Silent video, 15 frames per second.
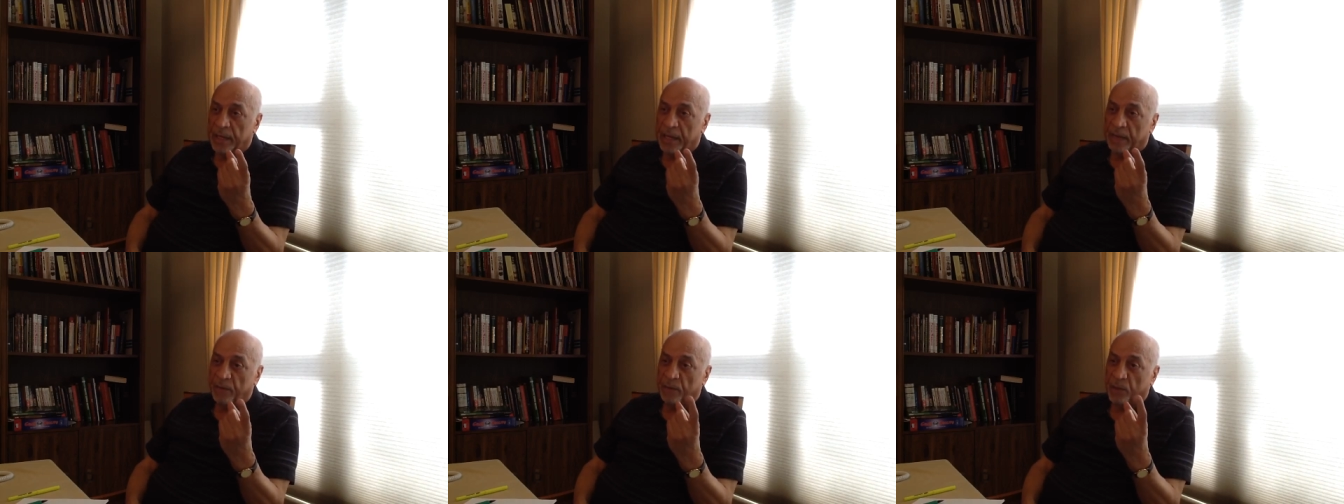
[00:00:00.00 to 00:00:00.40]

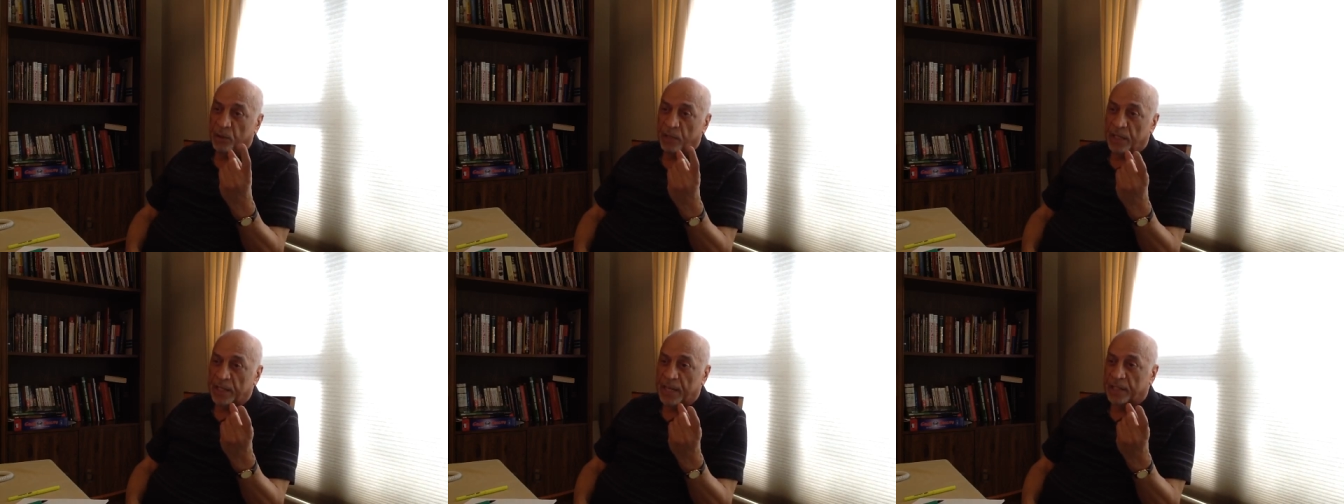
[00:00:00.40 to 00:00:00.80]

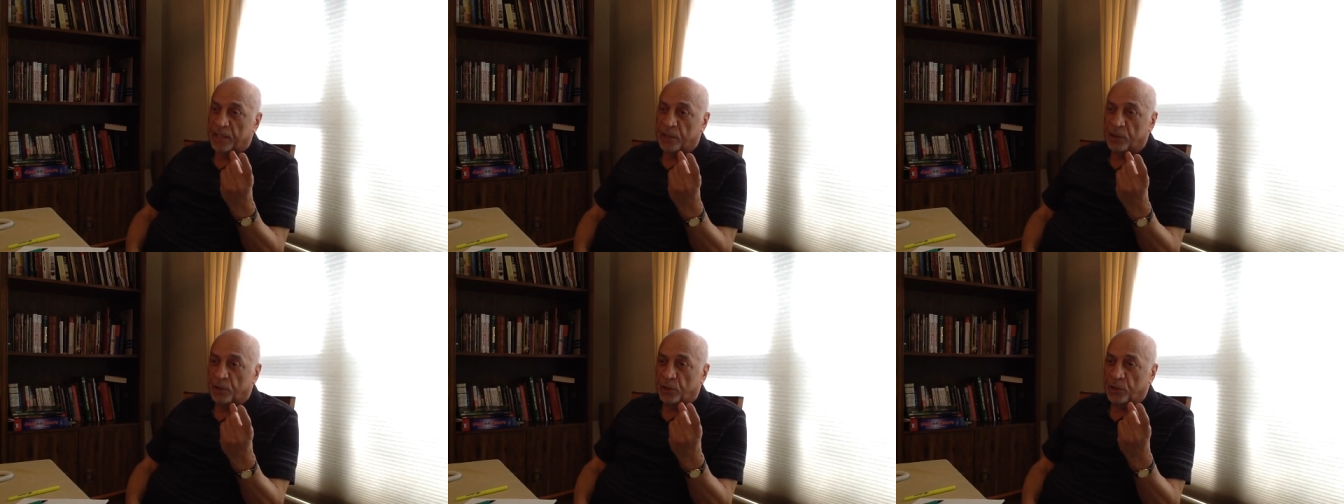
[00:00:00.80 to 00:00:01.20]

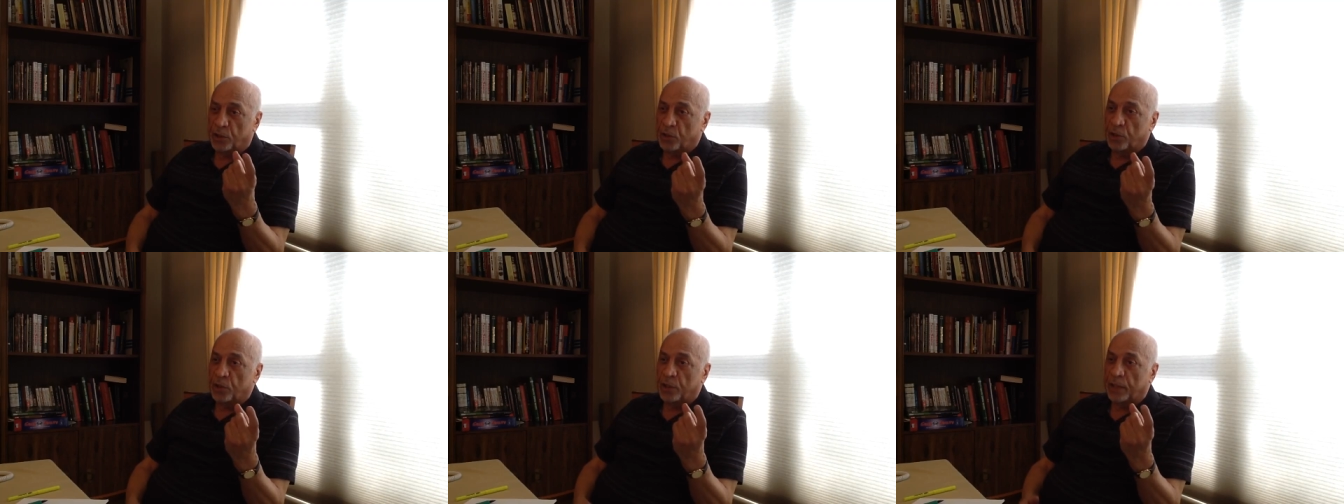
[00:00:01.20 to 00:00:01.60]
and
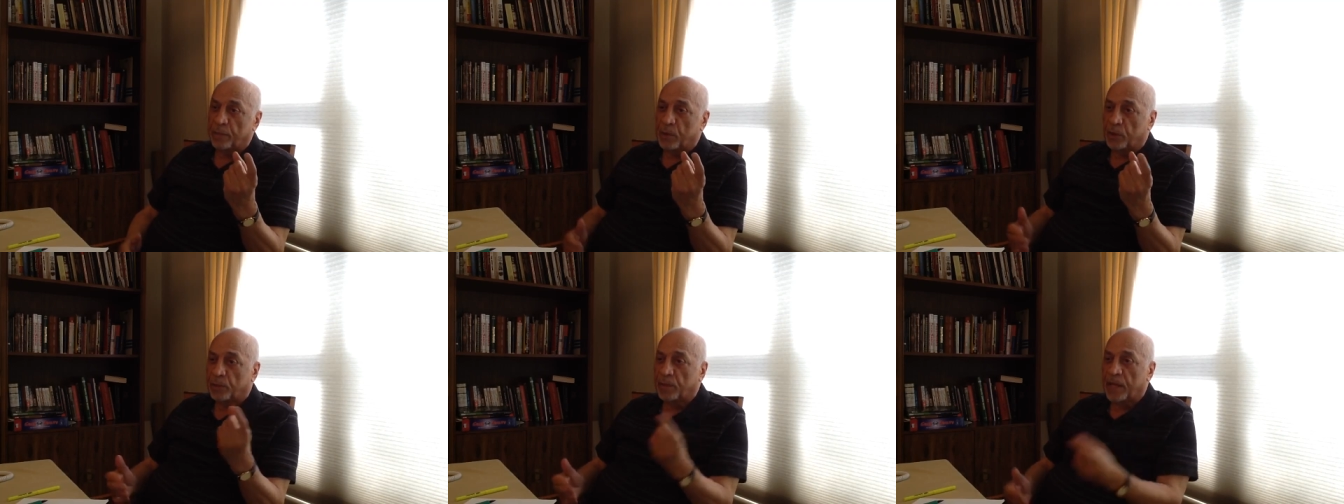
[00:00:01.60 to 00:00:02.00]
so you can
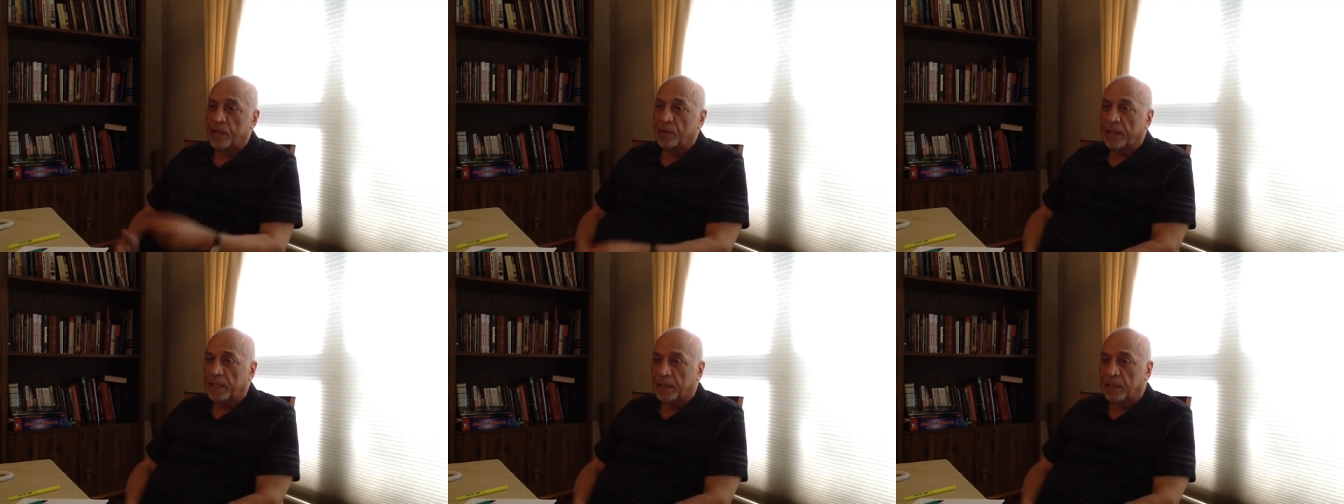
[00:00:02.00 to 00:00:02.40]
multiply
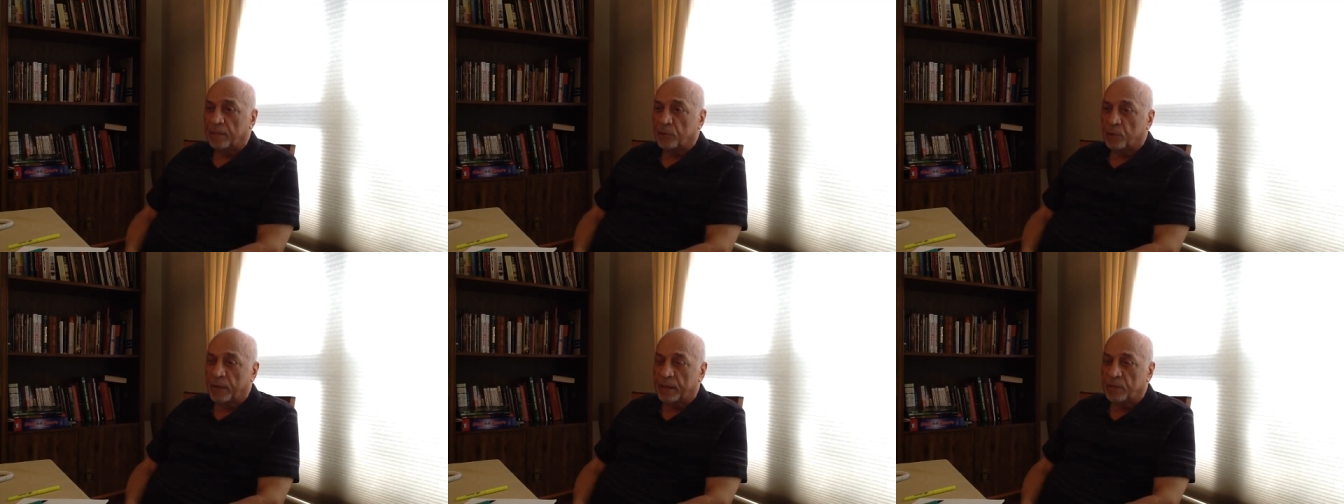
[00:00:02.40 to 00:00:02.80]
your
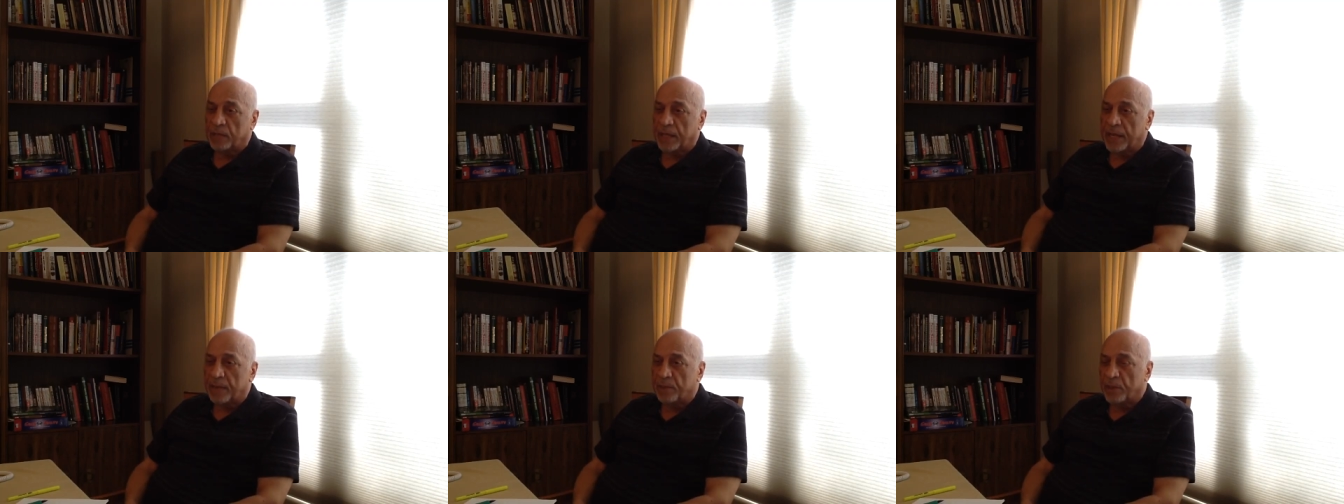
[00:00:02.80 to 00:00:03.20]
income 12
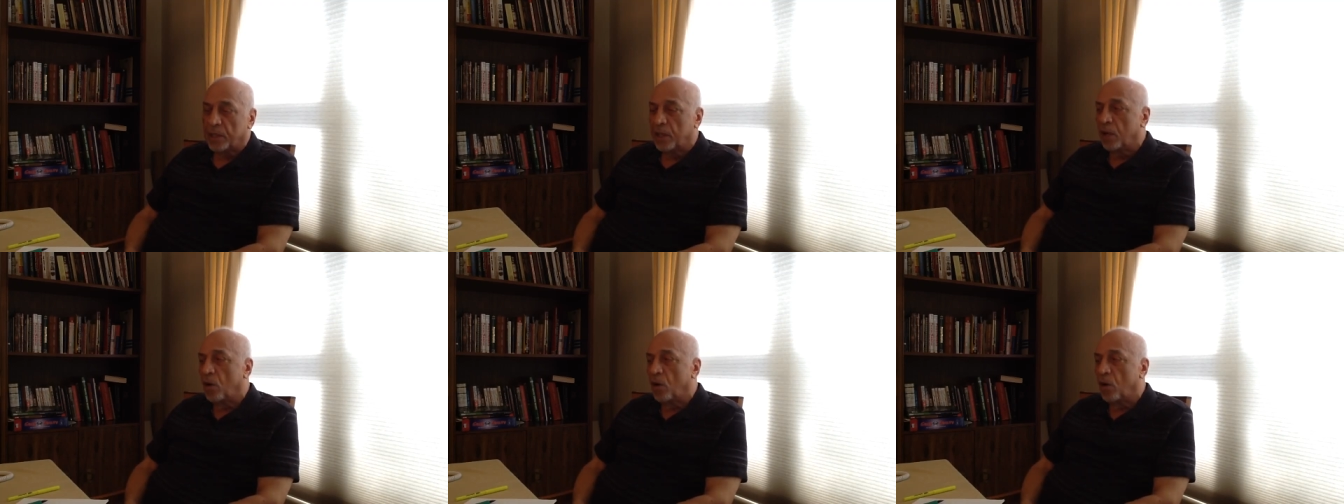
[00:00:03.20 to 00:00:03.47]
times.